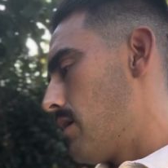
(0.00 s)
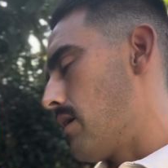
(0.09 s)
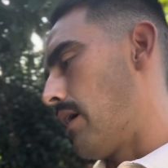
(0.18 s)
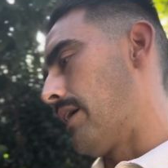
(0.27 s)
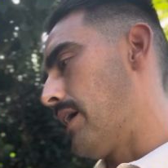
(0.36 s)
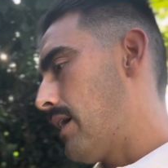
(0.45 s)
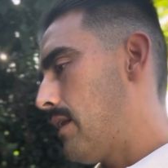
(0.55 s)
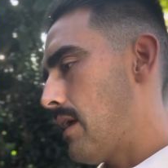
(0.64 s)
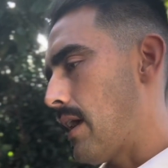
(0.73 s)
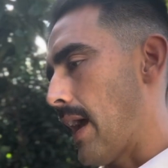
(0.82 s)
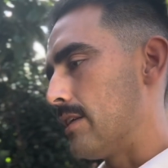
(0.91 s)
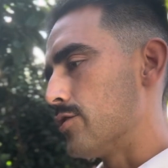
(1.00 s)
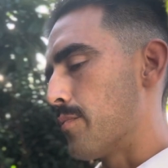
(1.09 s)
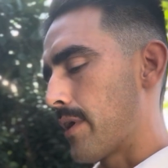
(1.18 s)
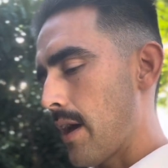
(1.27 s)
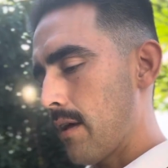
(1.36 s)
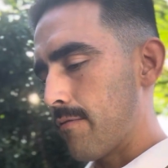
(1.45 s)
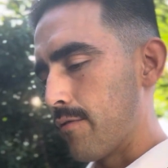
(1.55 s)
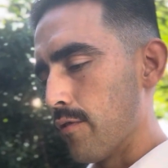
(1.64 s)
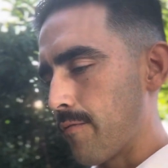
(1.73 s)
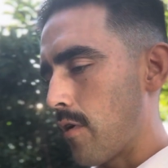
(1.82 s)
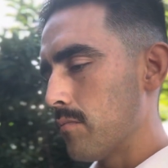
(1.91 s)
again, Andrew Burkett
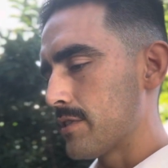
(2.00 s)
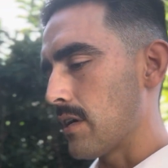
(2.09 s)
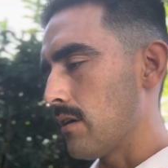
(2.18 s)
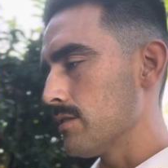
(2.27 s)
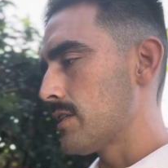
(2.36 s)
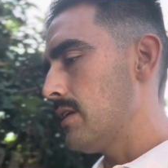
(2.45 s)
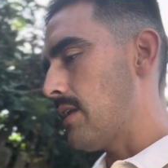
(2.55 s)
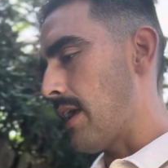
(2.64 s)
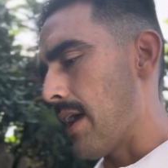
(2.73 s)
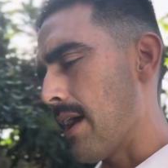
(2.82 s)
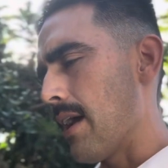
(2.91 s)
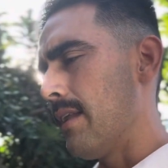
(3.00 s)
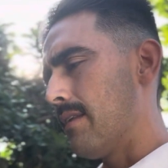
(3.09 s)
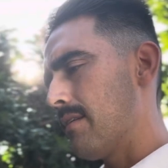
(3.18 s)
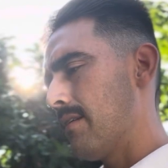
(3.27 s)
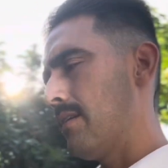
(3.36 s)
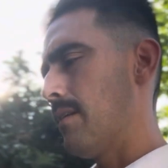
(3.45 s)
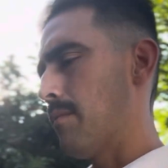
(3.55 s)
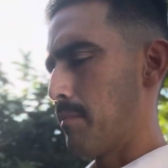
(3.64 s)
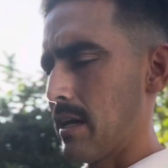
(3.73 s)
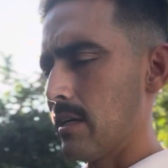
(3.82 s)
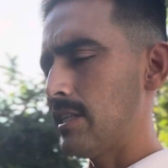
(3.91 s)
Fruit Farm sells it, and
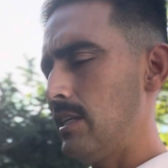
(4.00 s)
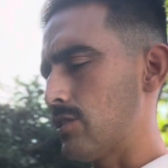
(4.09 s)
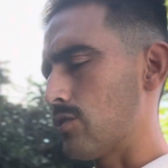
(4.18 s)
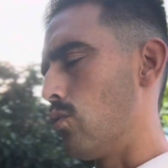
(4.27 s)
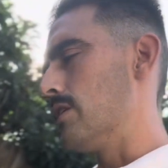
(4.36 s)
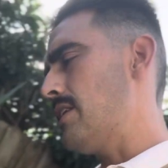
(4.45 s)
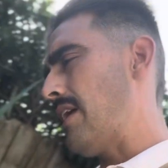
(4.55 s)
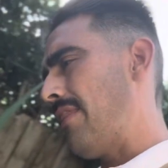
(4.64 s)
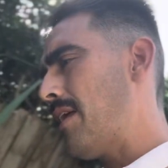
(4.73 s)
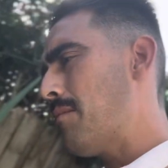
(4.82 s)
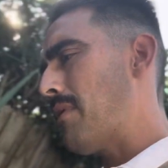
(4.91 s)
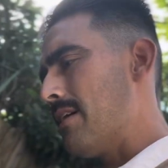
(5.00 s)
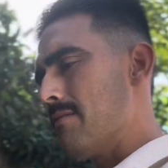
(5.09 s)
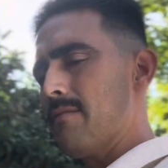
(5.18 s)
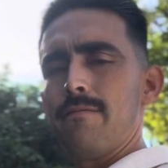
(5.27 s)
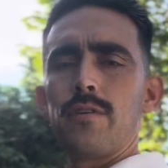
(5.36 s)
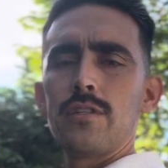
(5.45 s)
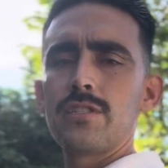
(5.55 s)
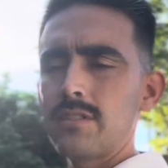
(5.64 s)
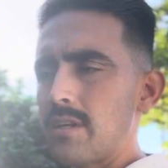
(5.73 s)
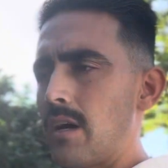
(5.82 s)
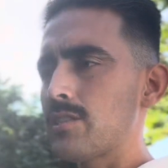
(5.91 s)
because he sold it, and then my first
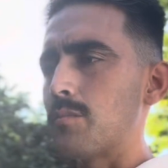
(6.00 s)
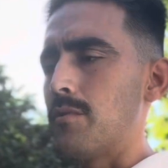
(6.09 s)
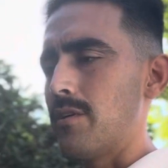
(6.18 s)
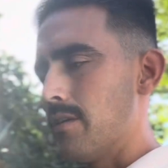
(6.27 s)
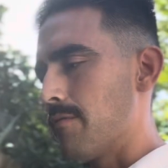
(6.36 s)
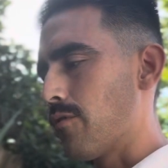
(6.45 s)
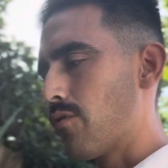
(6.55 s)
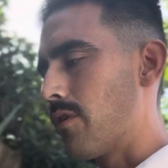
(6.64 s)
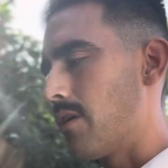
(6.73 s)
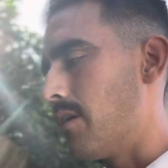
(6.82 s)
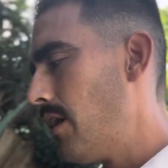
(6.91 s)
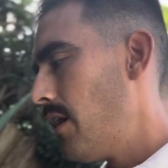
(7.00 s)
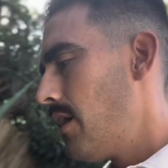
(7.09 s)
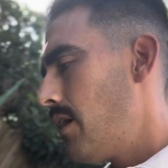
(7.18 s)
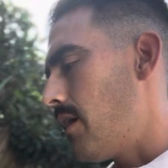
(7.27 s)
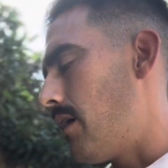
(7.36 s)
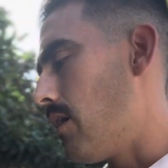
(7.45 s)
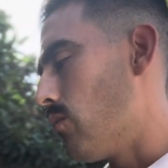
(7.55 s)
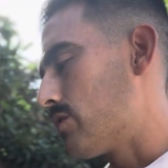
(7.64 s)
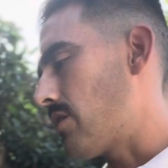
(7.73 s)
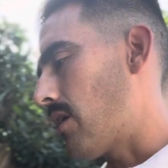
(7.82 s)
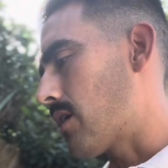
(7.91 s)
customer here in Florida
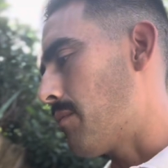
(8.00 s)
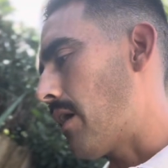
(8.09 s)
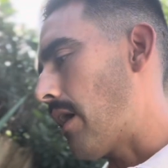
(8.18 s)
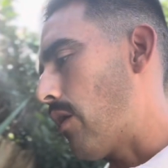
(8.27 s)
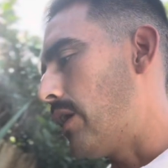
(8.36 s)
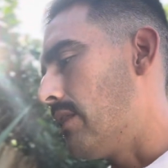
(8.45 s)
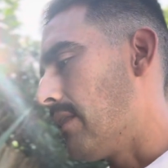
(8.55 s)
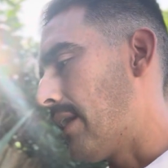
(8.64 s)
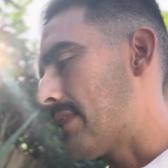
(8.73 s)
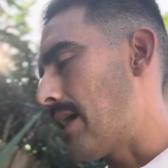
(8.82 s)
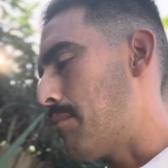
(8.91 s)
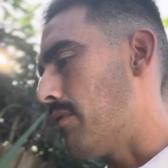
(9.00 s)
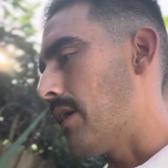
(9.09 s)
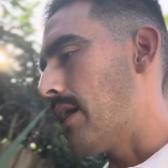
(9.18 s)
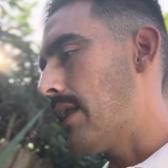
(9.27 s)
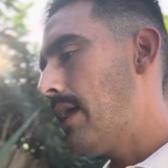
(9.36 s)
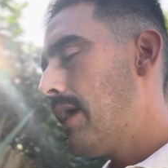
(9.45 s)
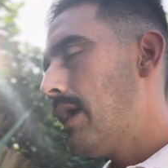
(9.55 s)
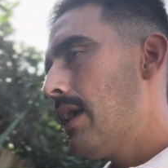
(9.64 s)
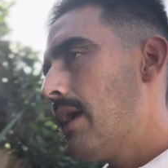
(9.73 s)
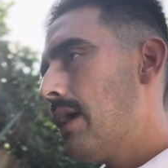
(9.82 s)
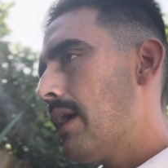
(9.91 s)
was talking about how he liked that plant,
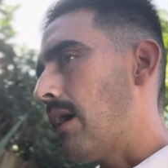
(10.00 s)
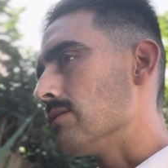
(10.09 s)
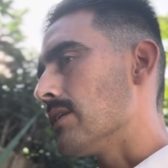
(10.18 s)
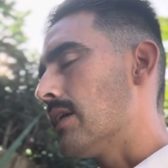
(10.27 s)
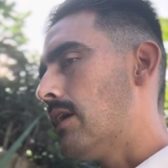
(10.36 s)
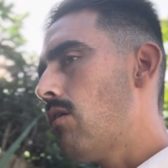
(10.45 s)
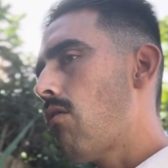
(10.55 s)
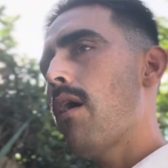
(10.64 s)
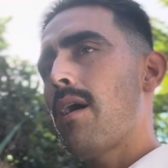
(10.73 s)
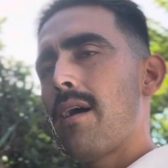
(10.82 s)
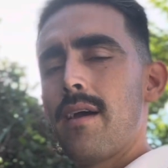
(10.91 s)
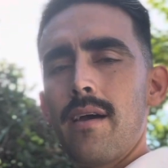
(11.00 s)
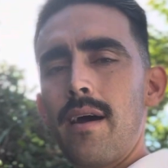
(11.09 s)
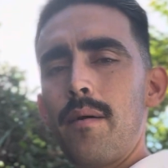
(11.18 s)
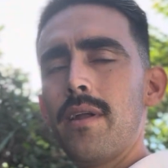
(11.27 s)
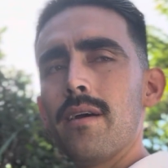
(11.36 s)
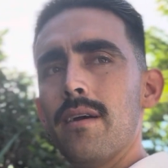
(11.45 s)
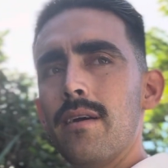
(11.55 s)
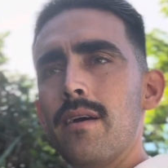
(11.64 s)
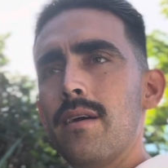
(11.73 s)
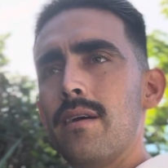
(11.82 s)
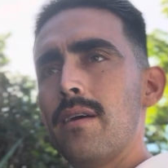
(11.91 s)
I was like, you know what, I'm gonna
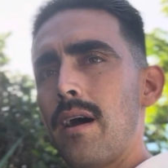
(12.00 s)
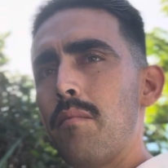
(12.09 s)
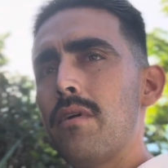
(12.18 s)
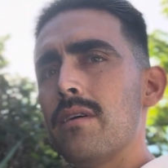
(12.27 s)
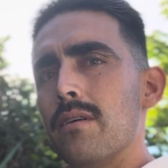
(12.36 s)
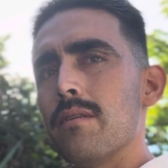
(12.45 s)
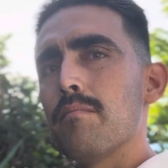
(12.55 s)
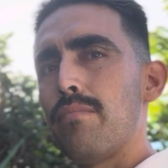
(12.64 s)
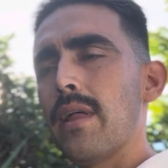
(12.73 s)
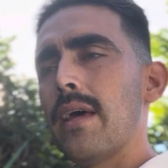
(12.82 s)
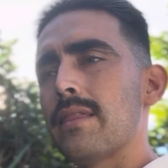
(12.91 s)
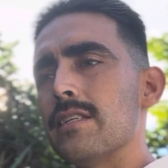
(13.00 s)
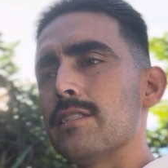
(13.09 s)
plant this